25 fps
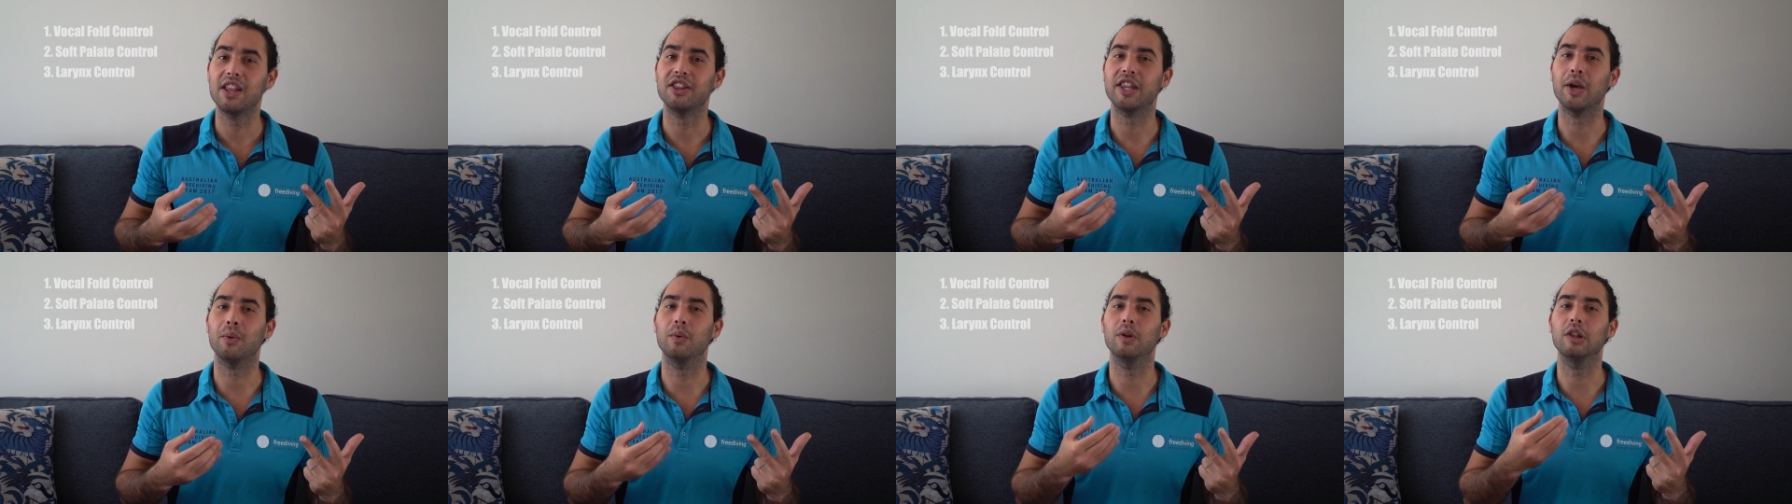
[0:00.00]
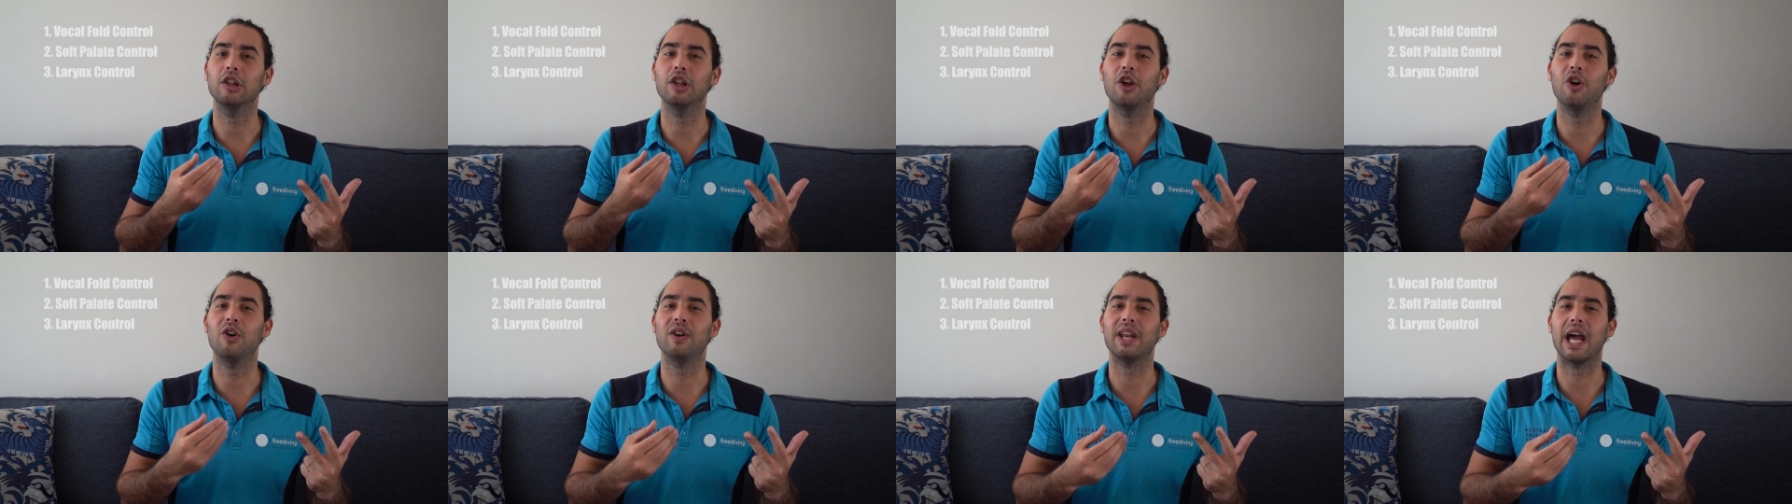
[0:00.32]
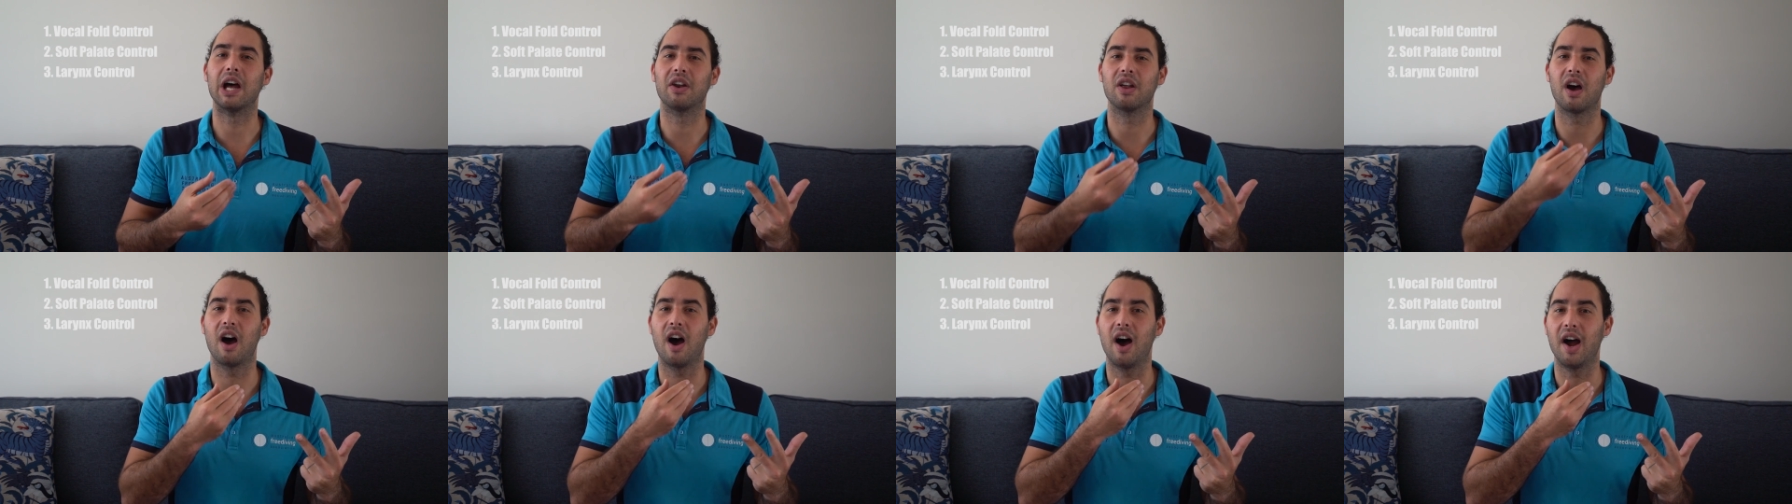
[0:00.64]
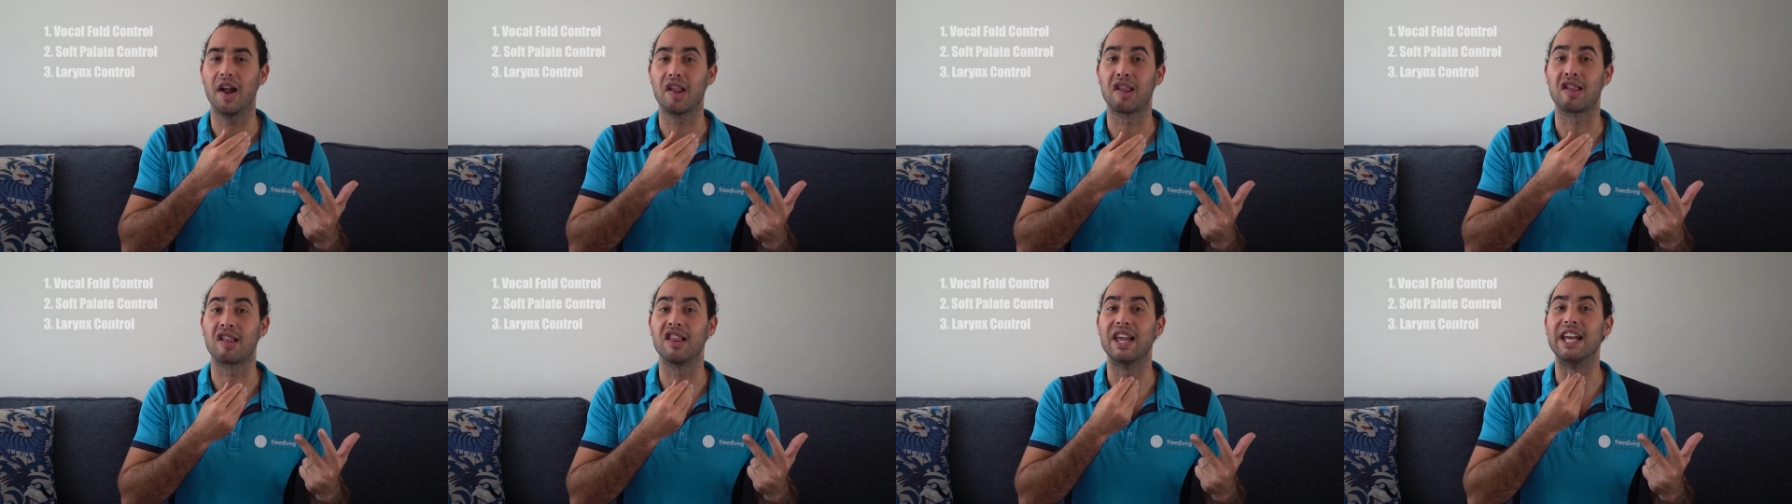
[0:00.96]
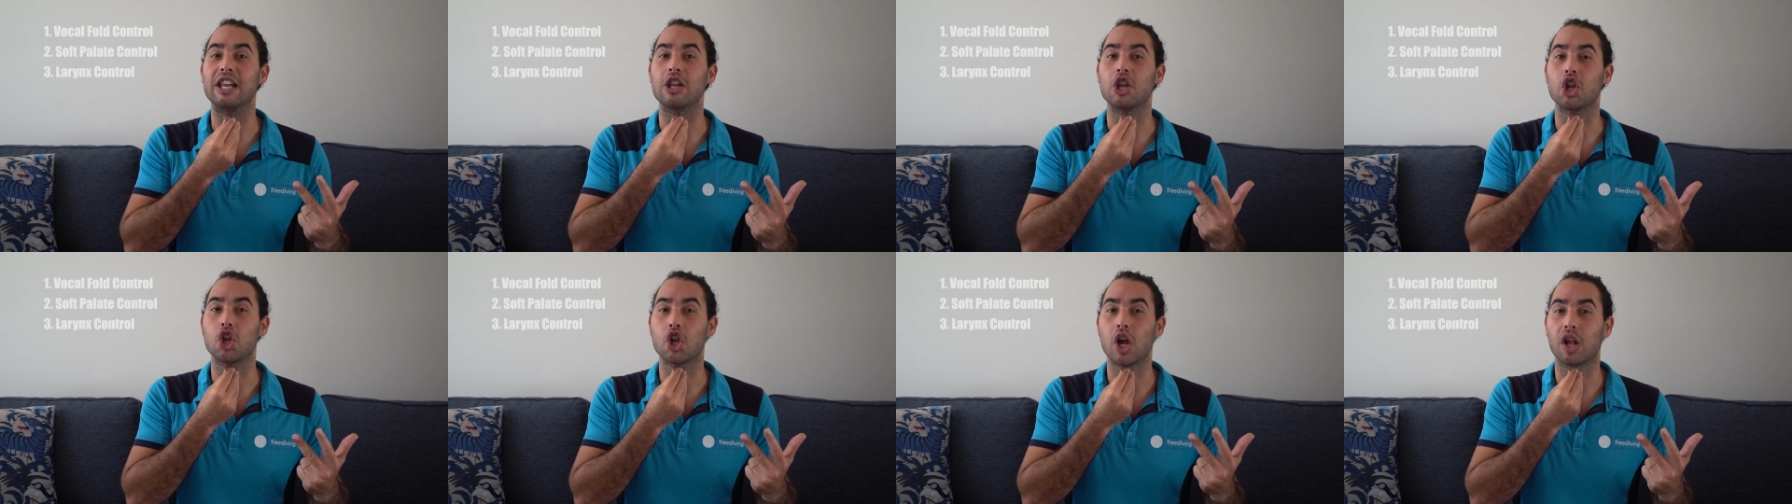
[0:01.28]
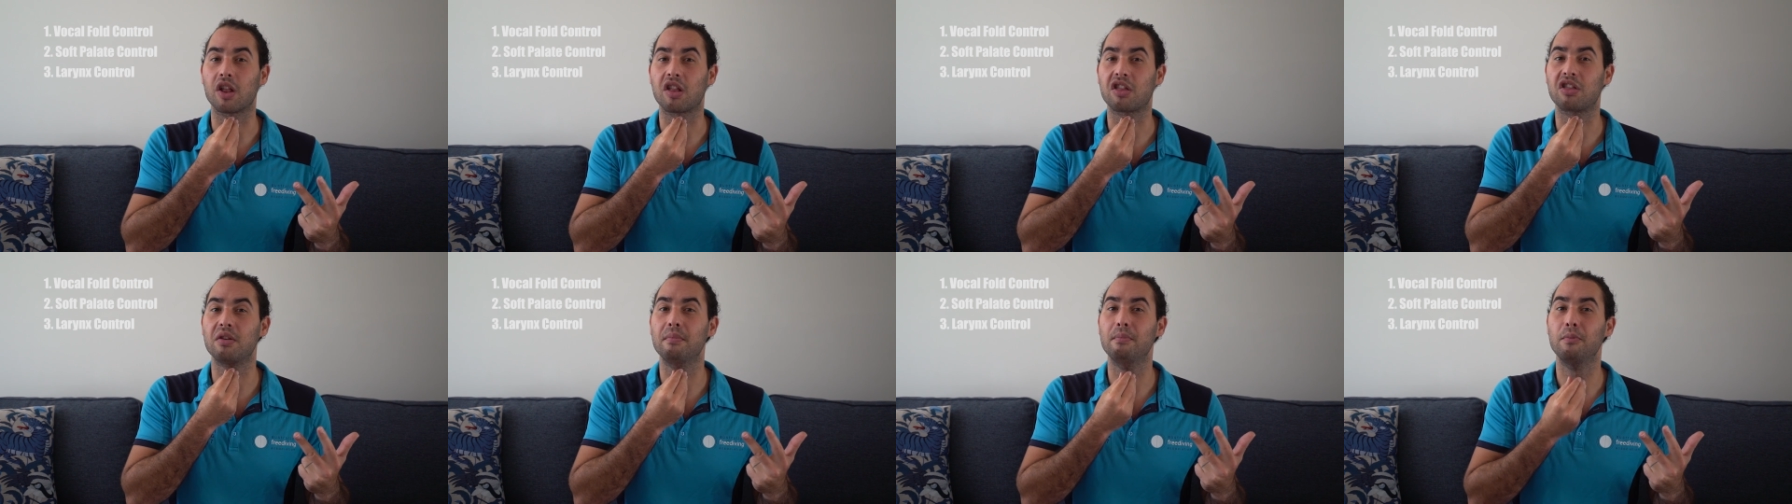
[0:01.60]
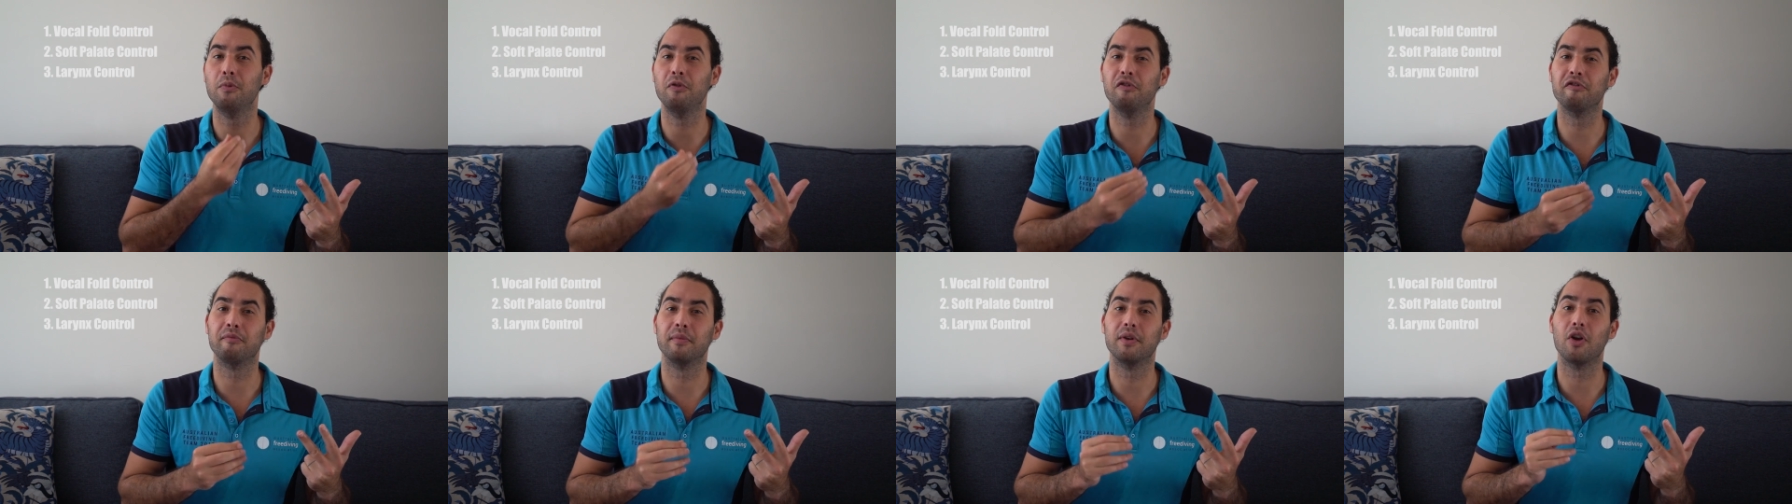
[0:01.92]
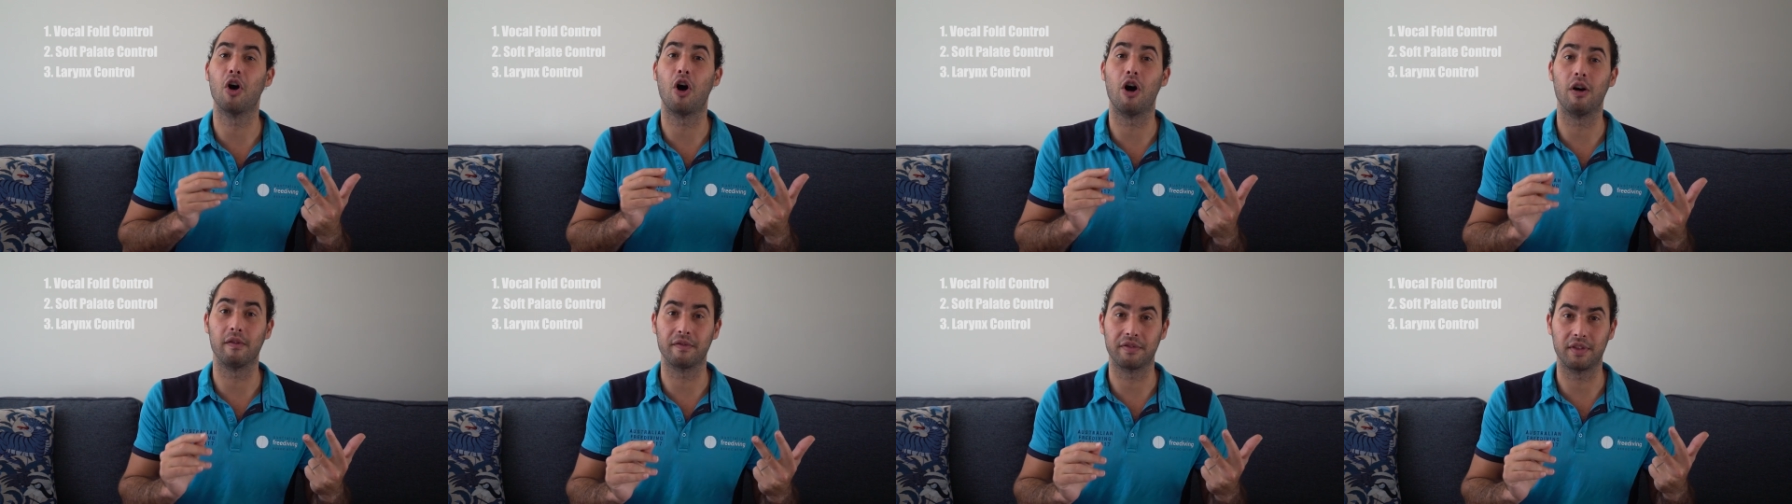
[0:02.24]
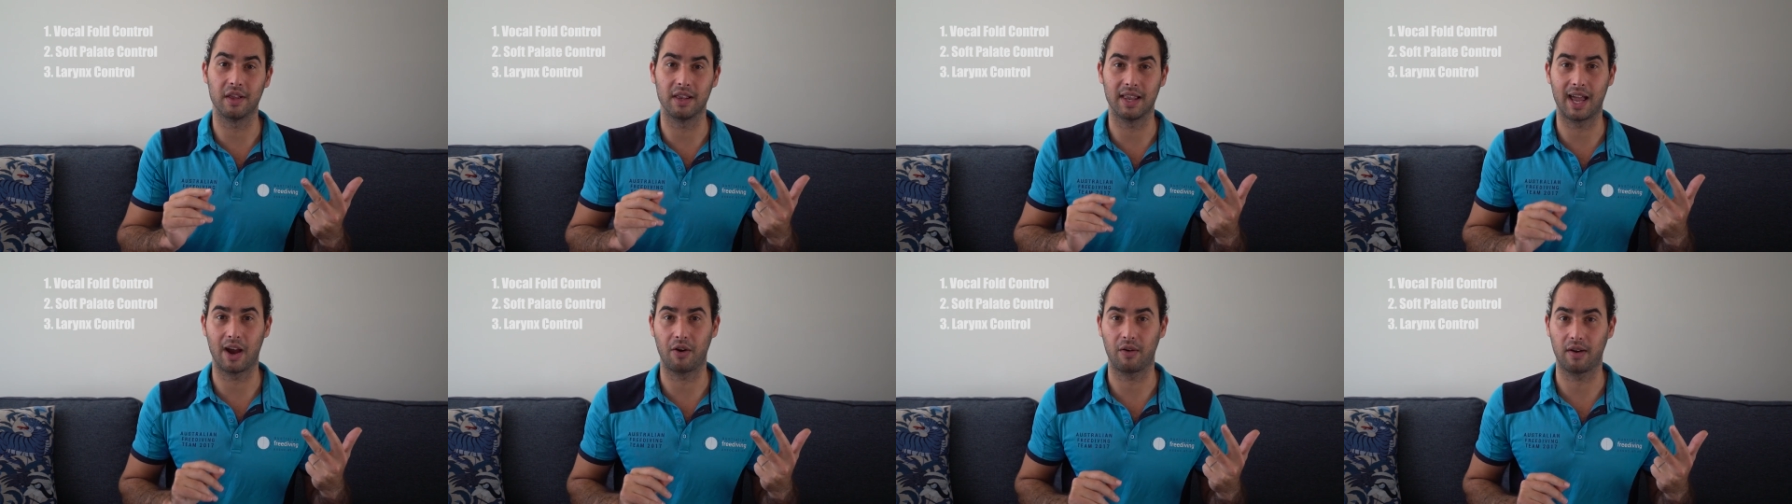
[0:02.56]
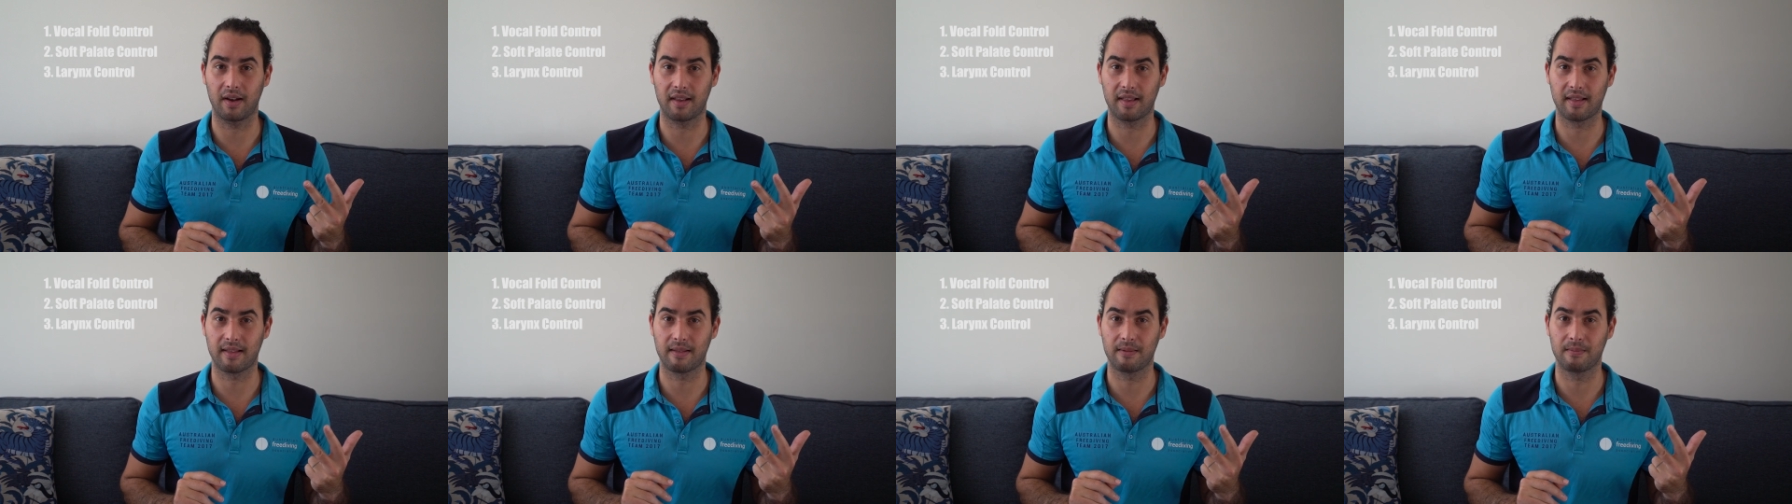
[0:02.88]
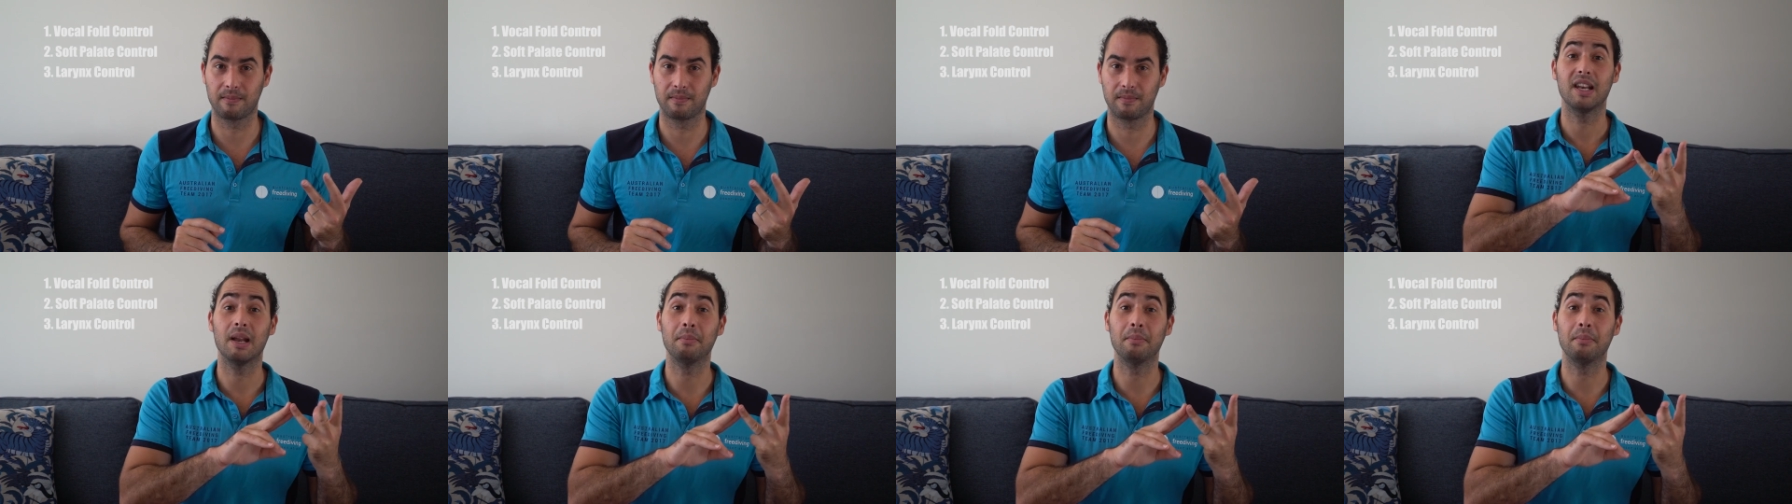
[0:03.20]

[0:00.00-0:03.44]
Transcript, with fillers: they will learn how to isolate just the movement of the larynx.